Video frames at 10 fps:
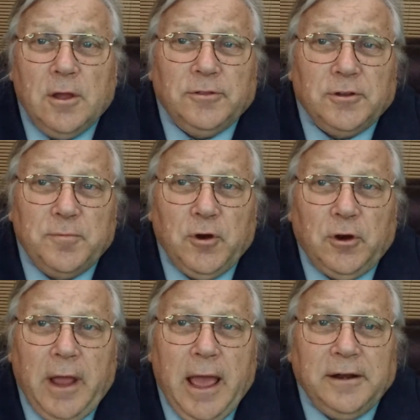The
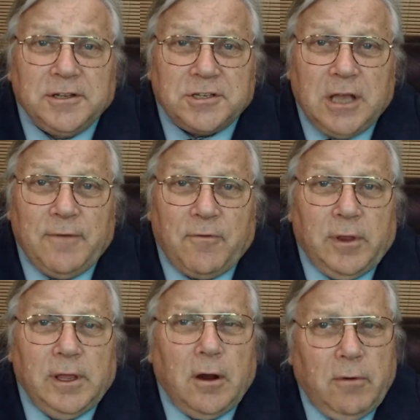demurrer and
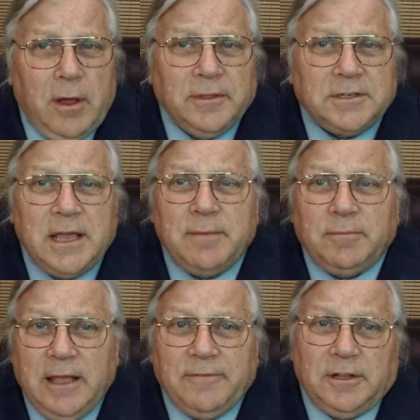discovery are on the same
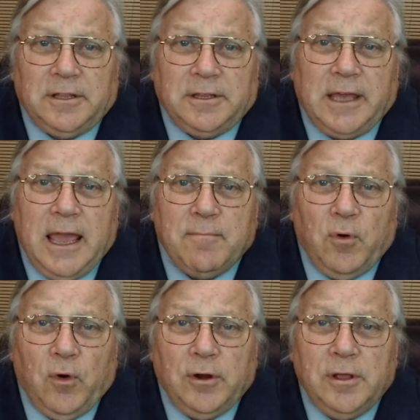level in the game
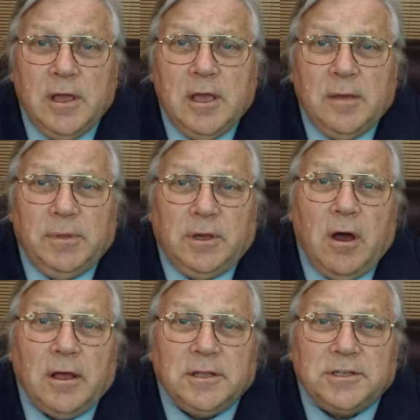board
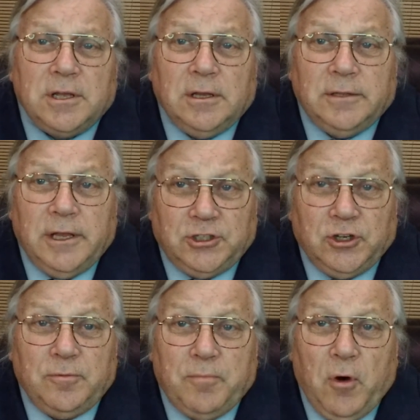because they
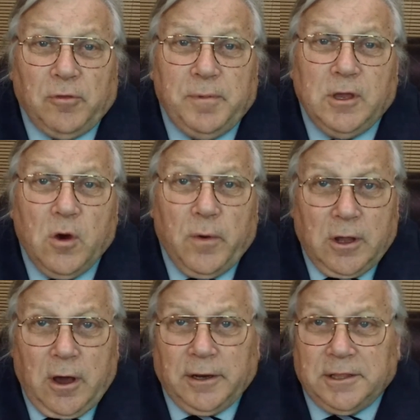should both be going
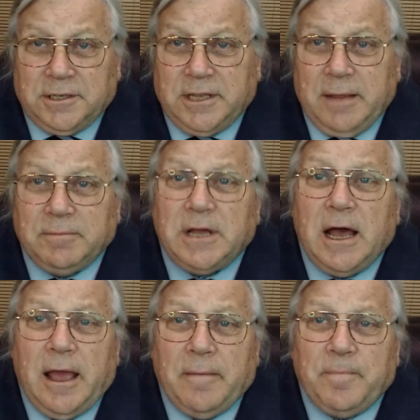on at the same
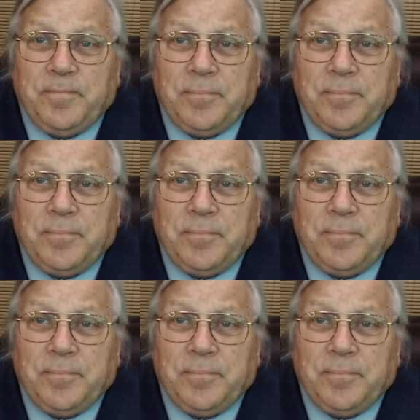time.